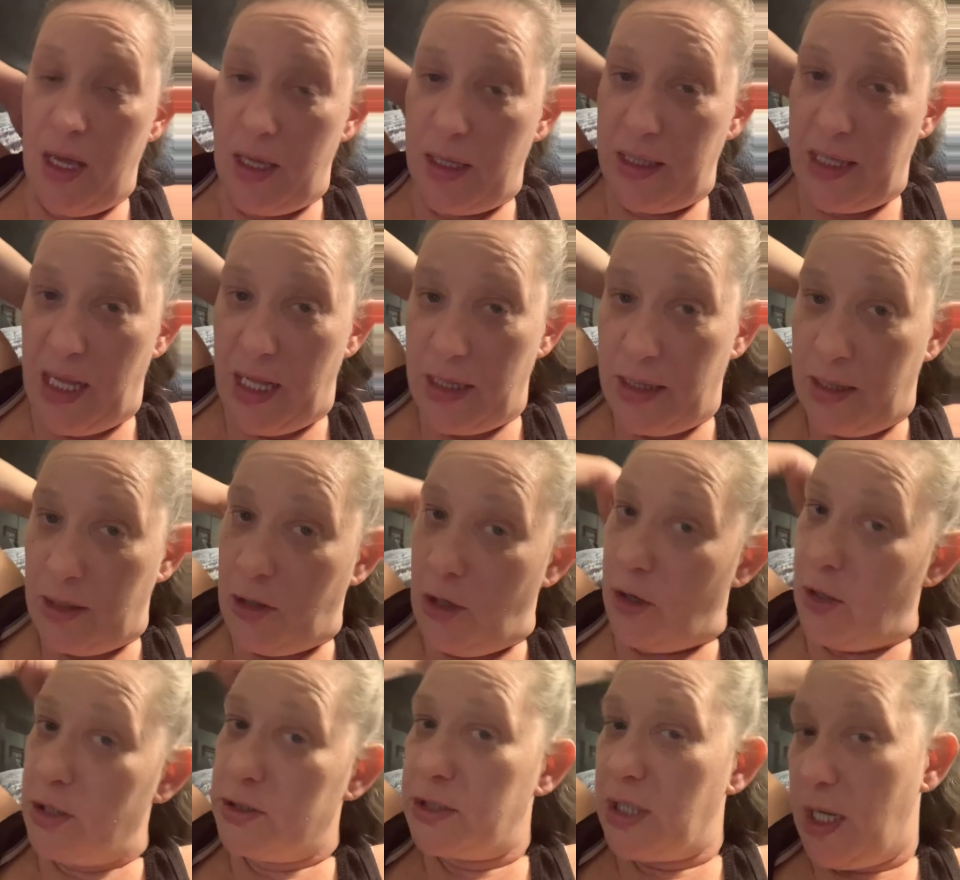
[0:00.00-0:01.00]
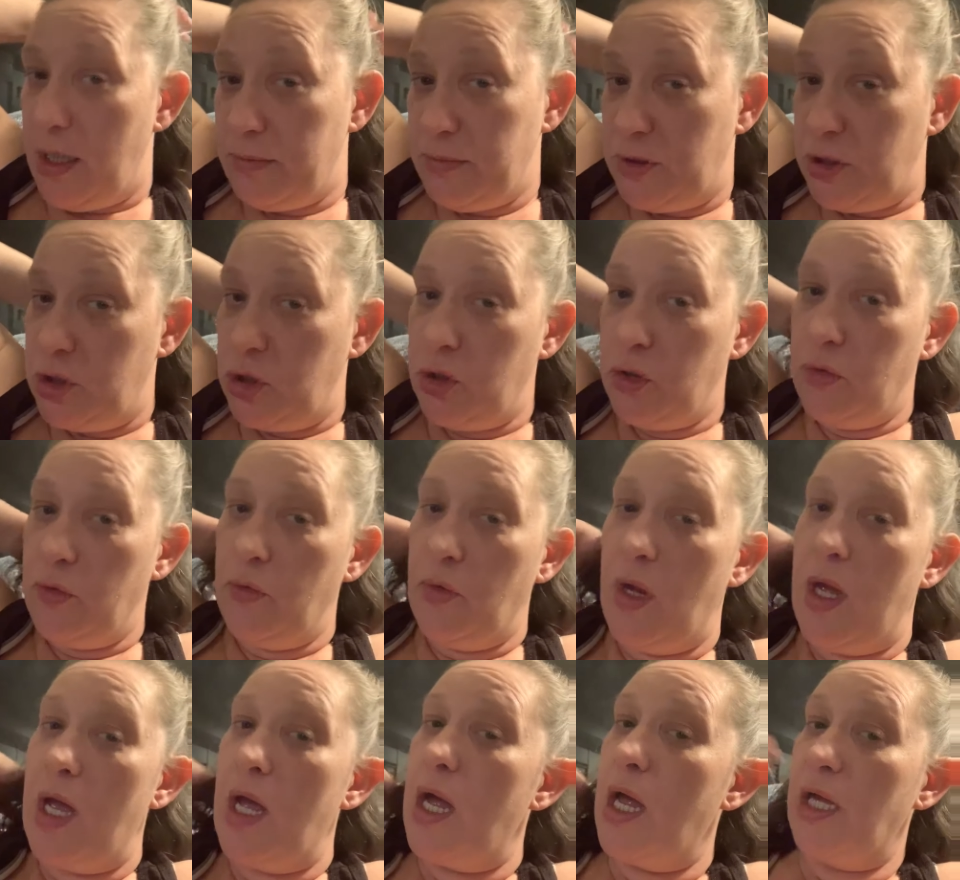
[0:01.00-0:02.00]
get the courage up to
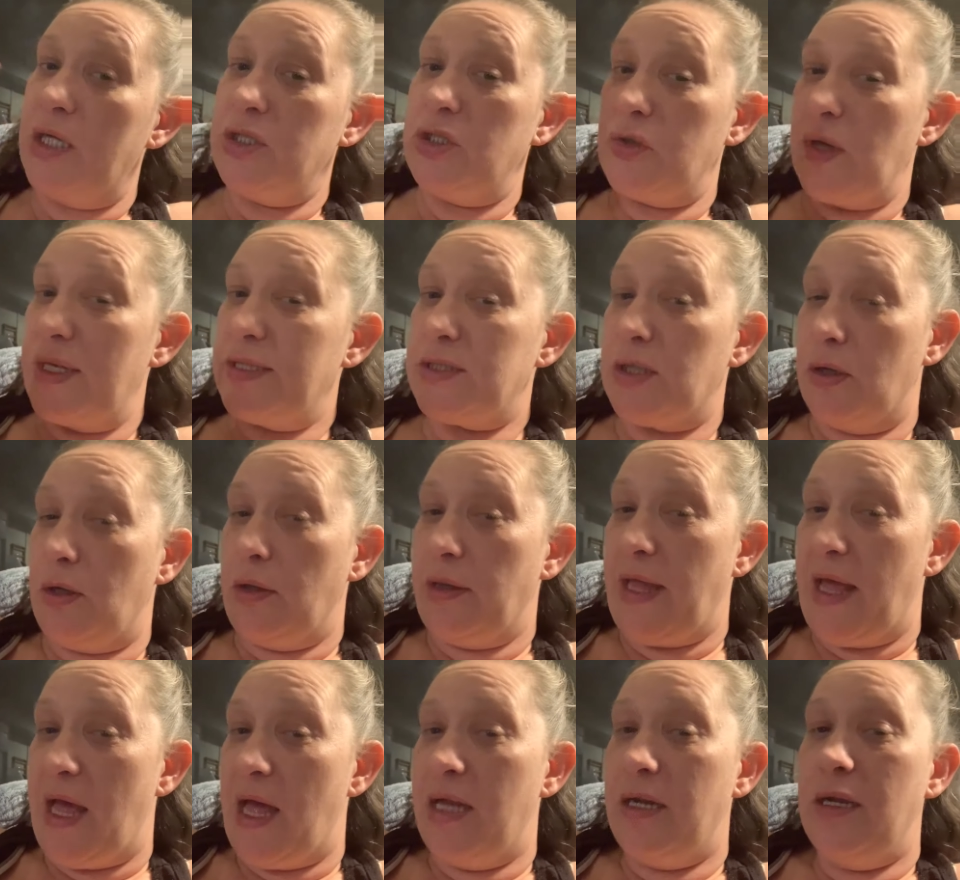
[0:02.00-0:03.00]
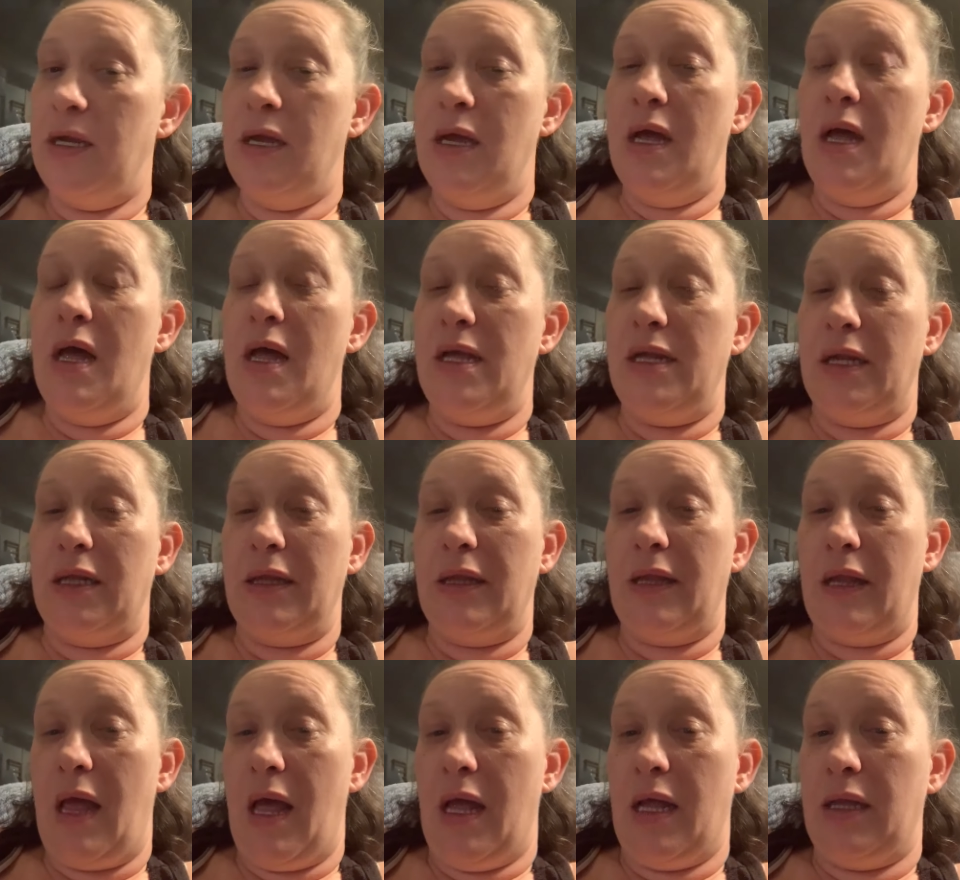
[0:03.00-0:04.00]
address all that in
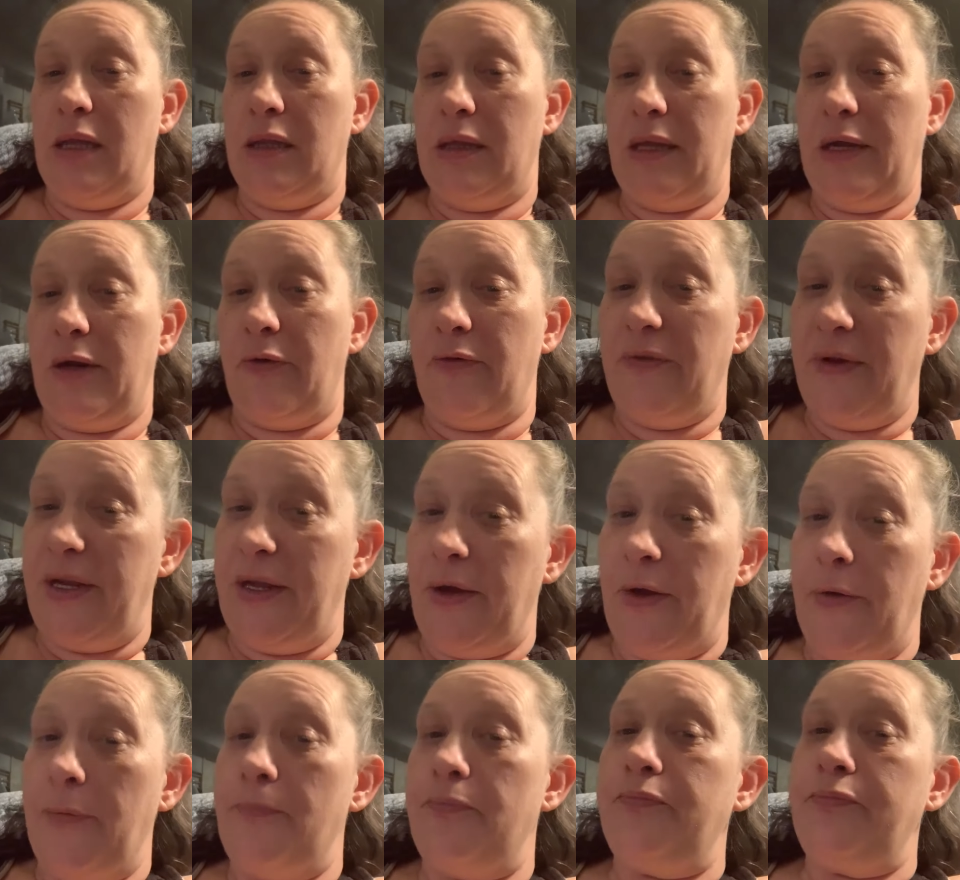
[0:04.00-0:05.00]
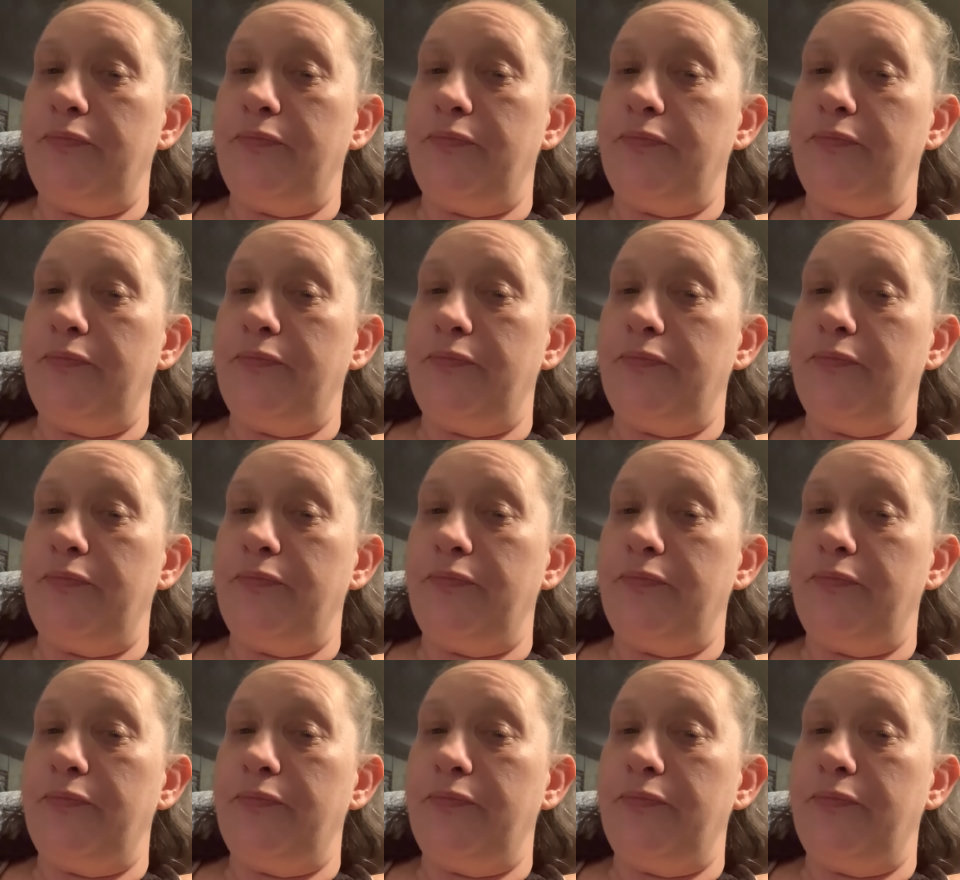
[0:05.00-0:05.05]
a later video,